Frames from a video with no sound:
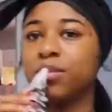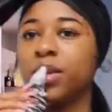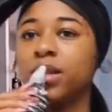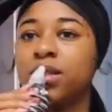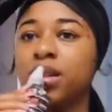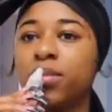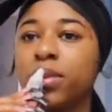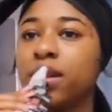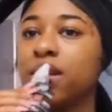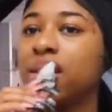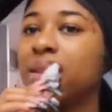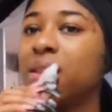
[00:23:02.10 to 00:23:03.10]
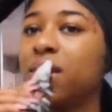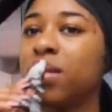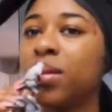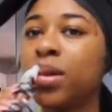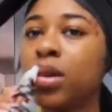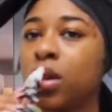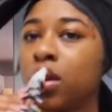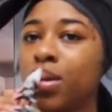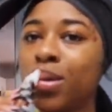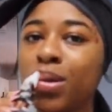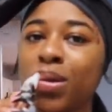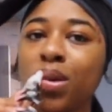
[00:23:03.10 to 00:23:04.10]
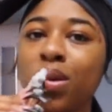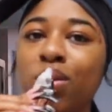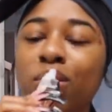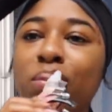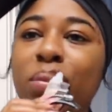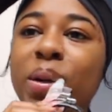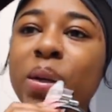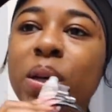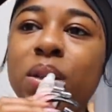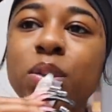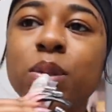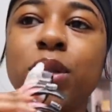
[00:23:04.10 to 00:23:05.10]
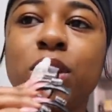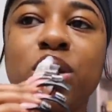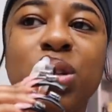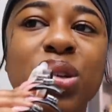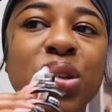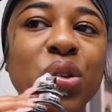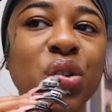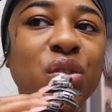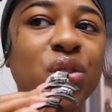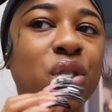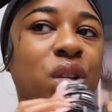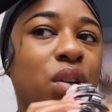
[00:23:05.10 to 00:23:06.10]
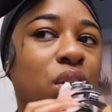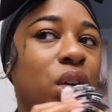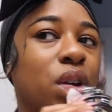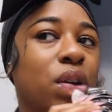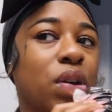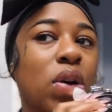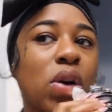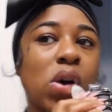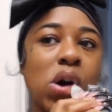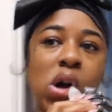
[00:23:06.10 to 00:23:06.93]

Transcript: messed up in the club but that's what it's giving